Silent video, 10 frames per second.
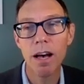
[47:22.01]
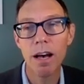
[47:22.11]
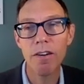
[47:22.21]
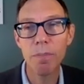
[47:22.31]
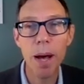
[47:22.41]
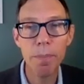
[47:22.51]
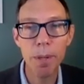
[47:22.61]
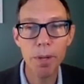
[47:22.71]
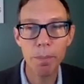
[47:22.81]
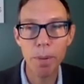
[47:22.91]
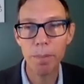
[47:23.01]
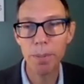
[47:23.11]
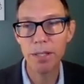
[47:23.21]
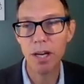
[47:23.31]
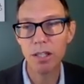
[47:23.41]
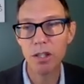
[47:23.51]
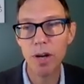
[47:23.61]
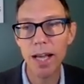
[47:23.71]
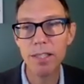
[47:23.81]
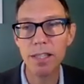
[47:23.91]
of puppy mill puppies on
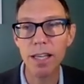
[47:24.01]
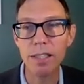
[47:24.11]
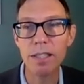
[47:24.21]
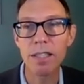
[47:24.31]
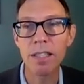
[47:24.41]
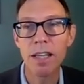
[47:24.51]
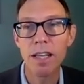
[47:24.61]
Craigslist.